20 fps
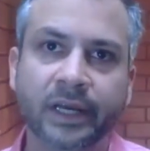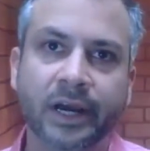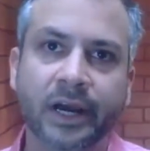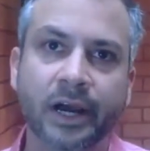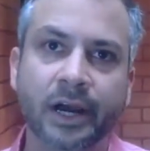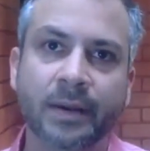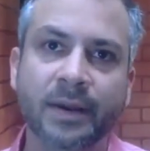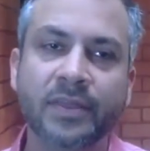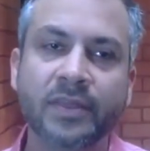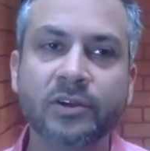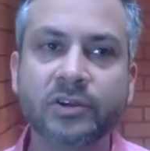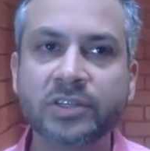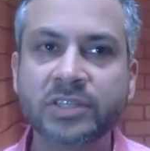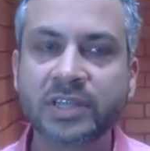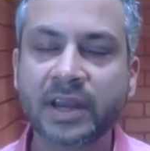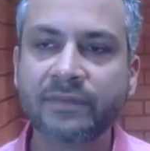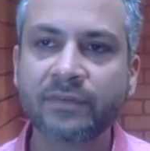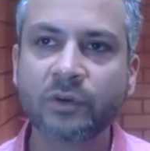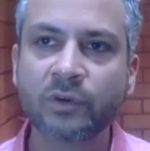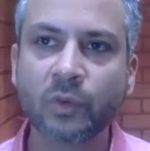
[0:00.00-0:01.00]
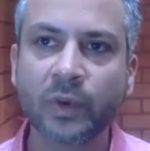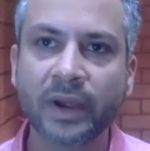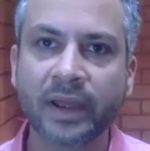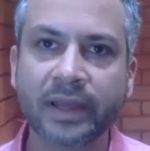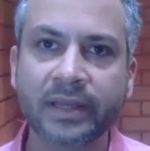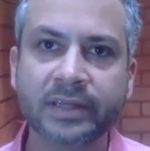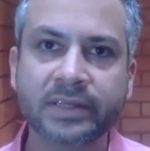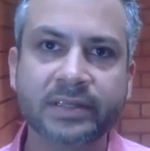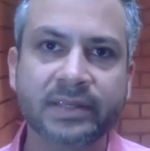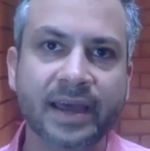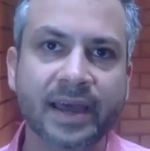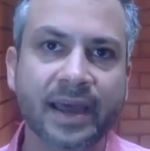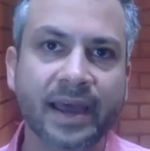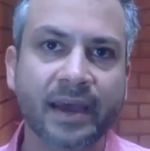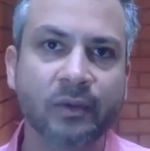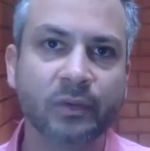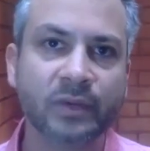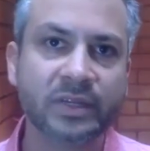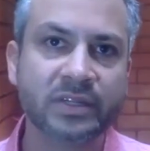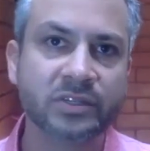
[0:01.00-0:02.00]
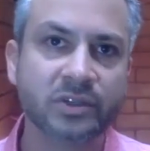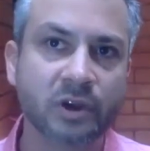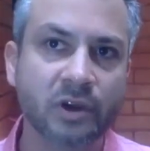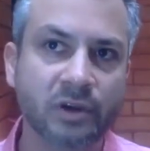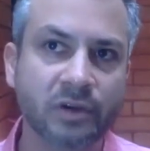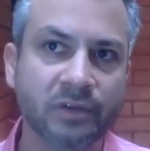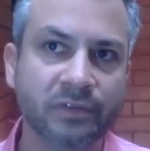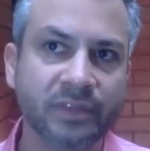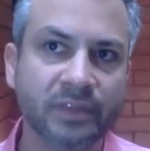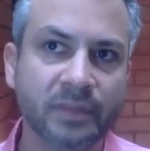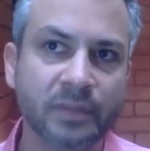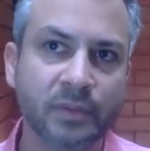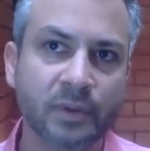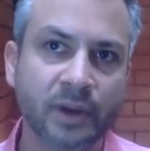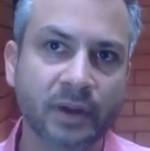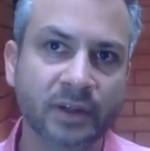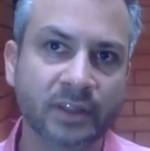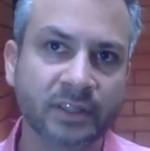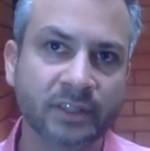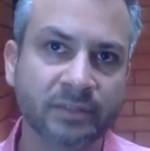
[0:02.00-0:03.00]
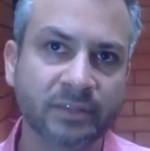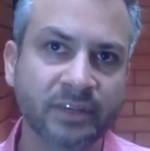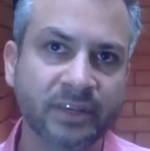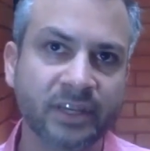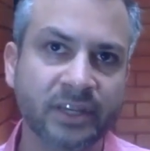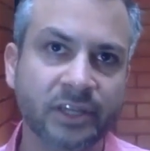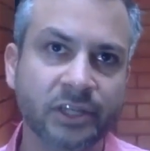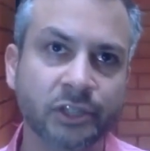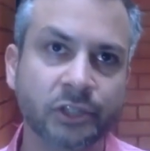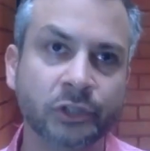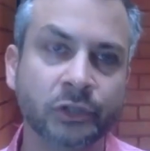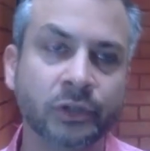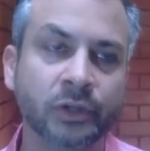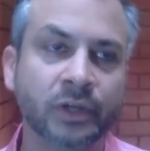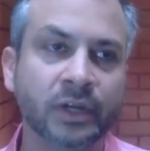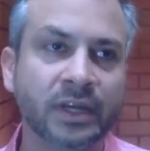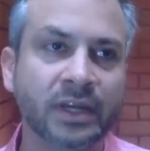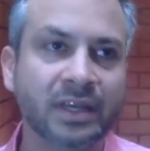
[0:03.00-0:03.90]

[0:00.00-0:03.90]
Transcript: And there's several ways that we solve the productivity issue.